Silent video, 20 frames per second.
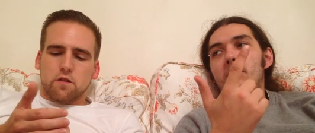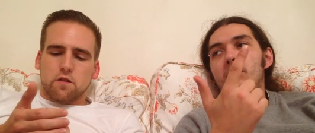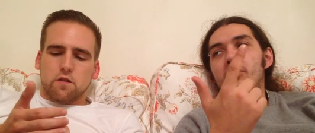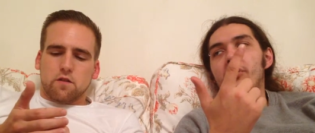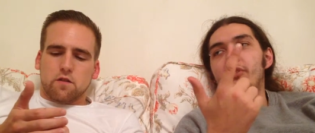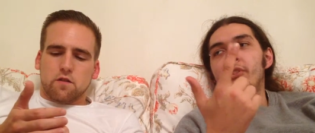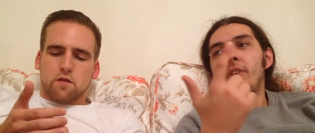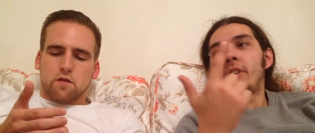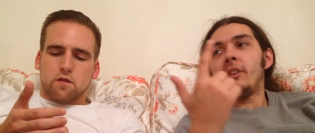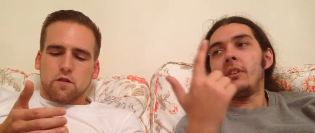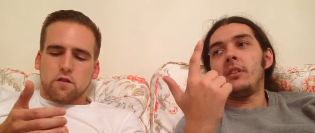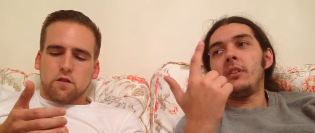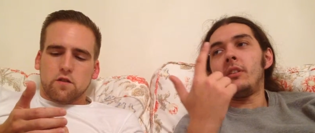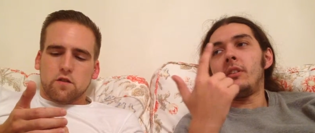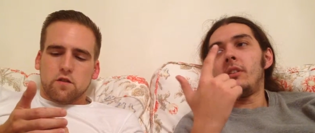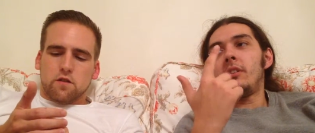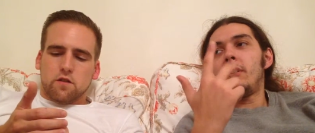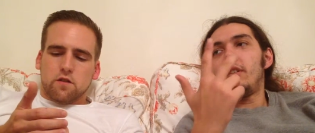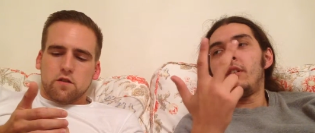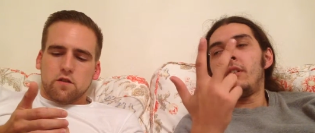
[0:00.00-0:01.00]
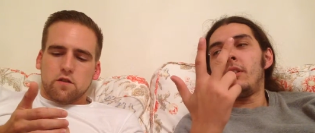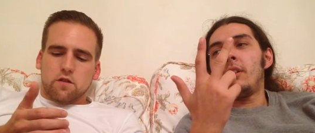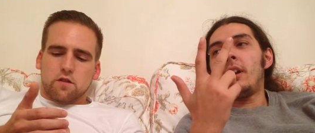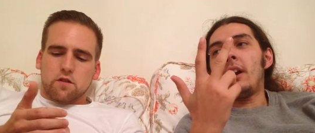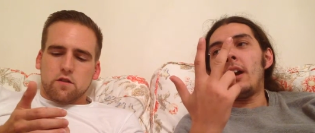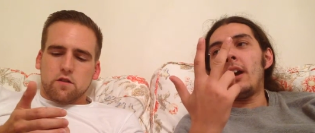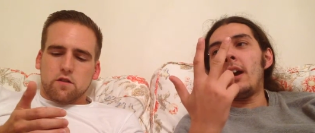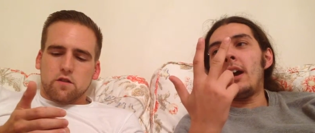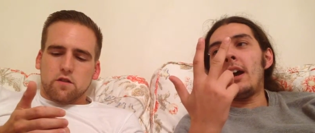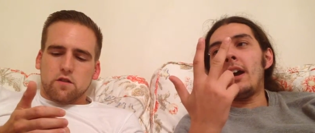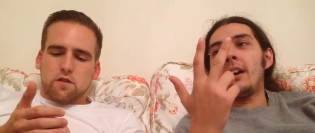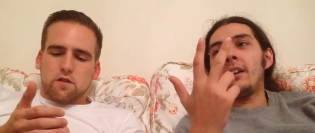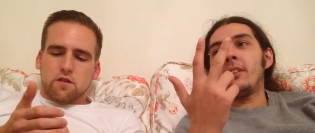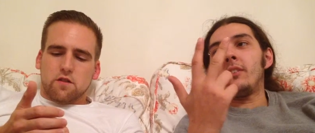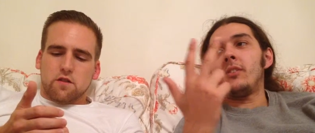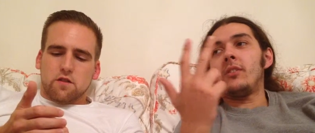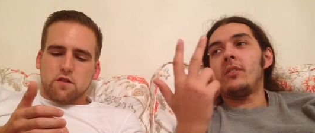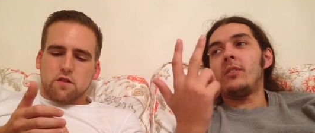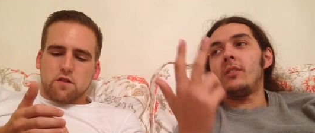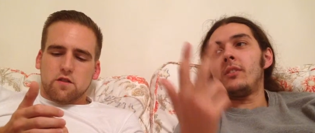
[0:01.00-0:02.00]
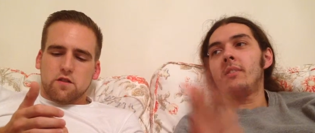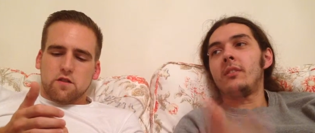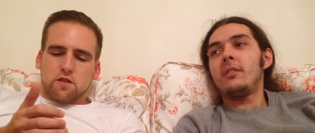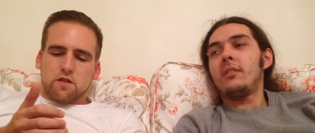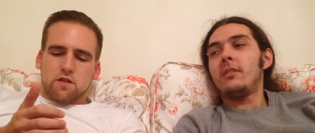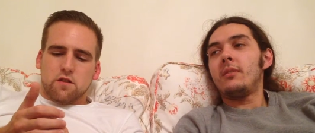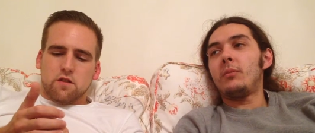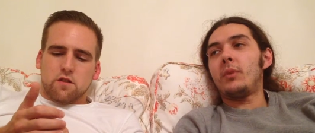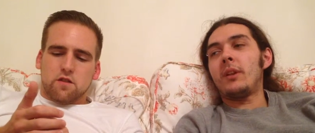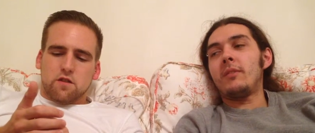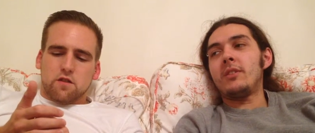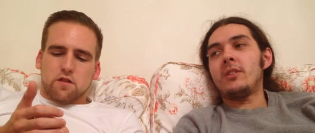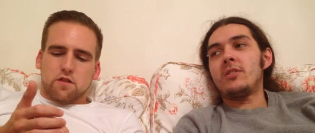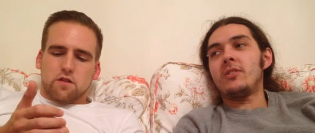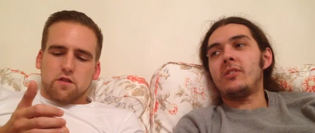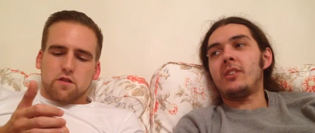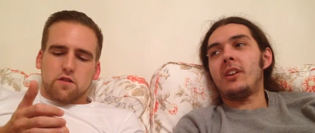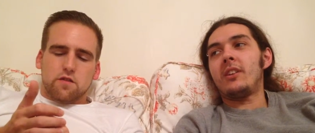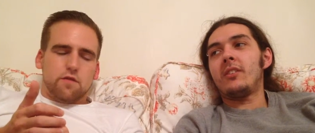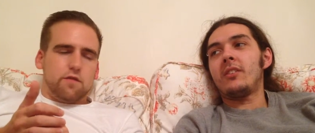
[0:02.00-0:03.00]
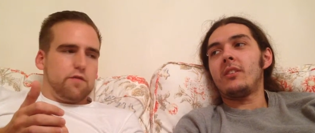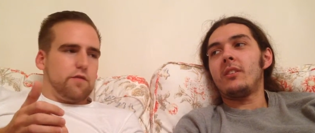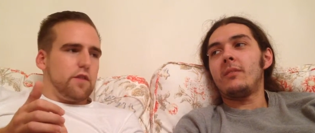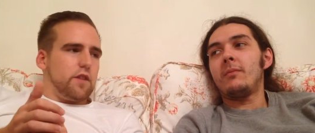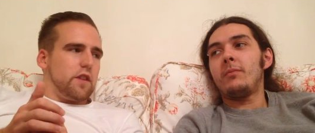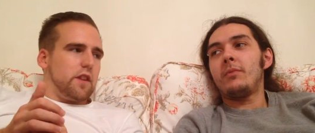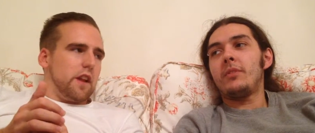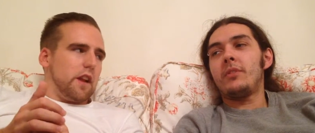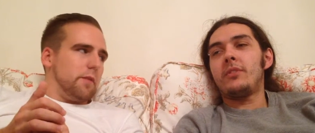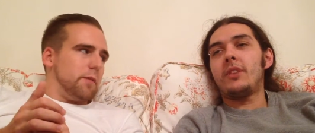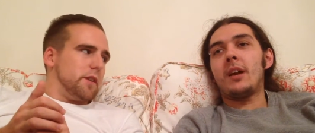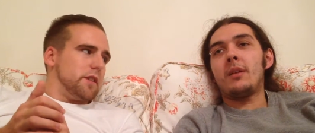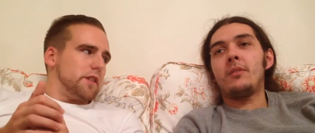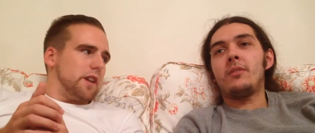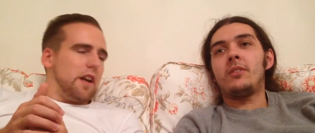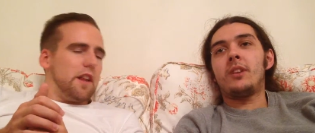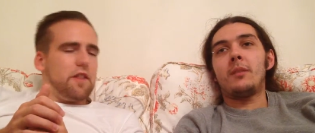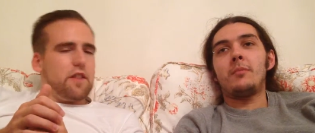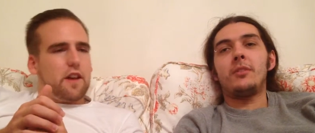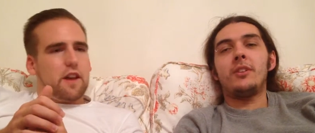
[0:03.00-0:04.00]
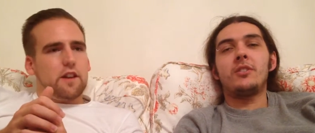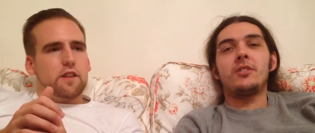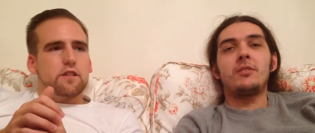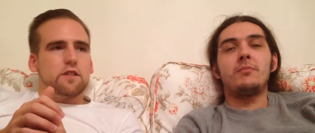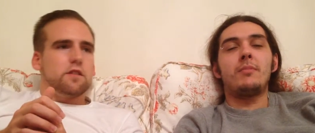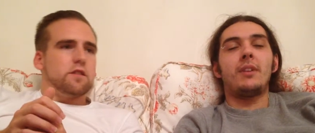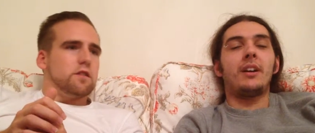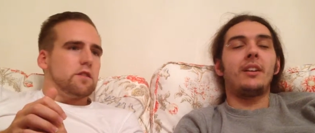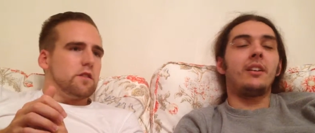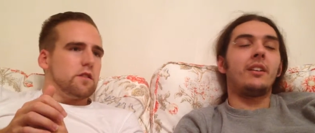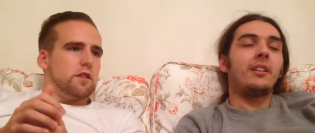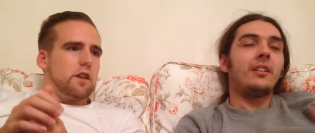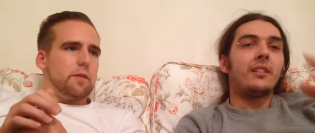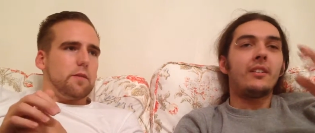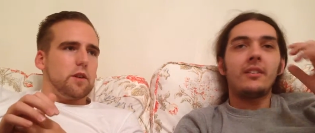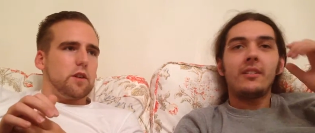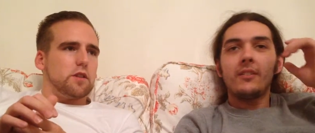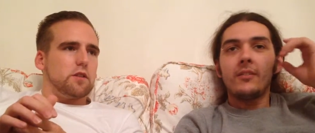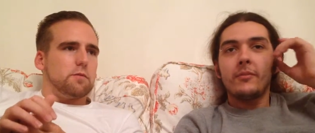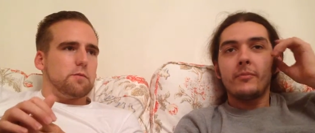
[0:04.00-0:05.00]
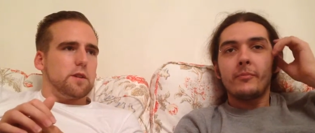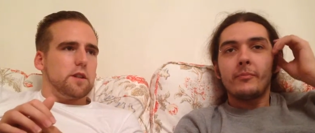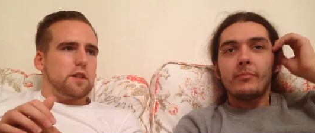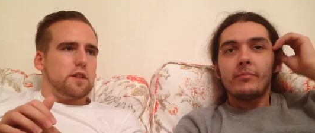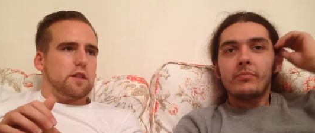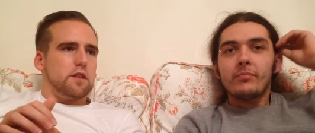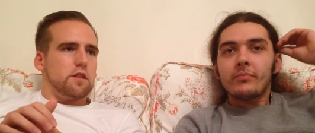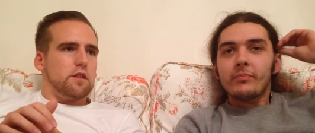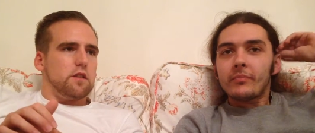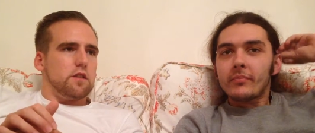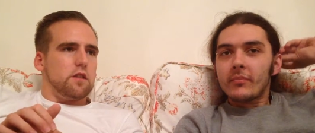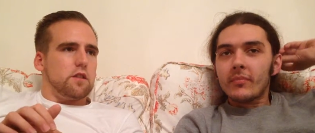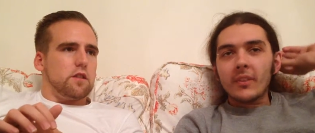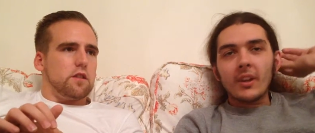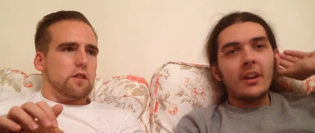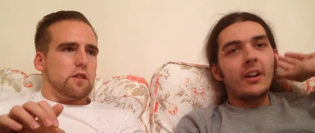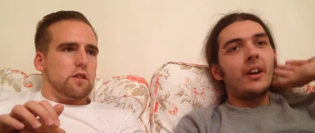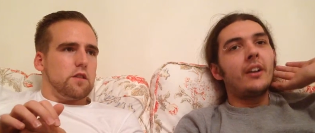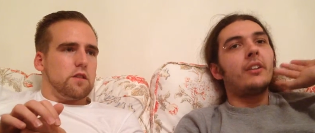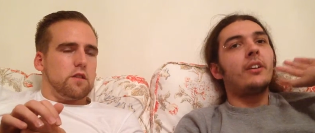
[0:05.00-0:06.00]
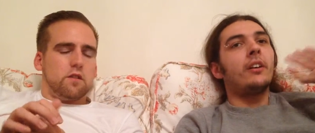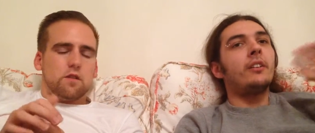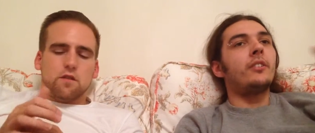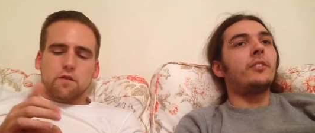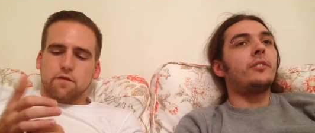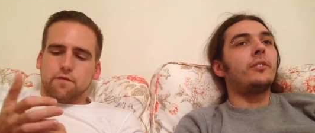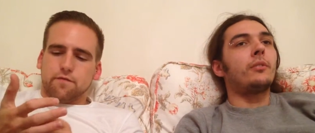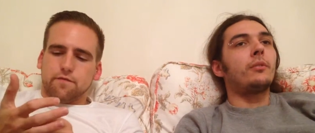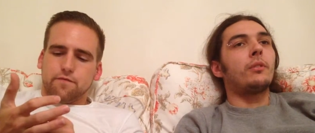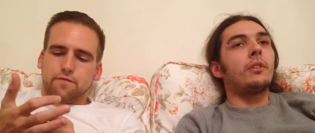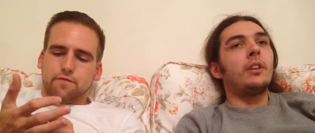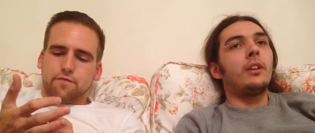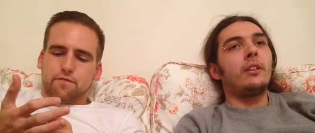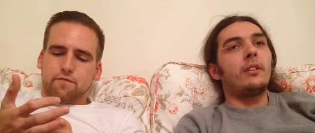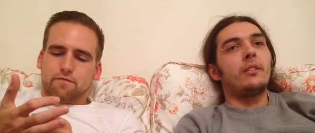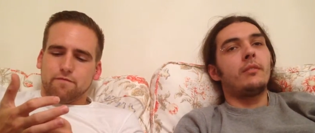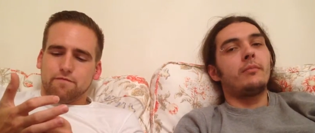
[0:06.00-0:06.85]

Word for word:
Speaker 1: Brazil. And whatever you just said. Fifth Element. De- Demolition and Man. Demolition Man, yeah. I, I disagree.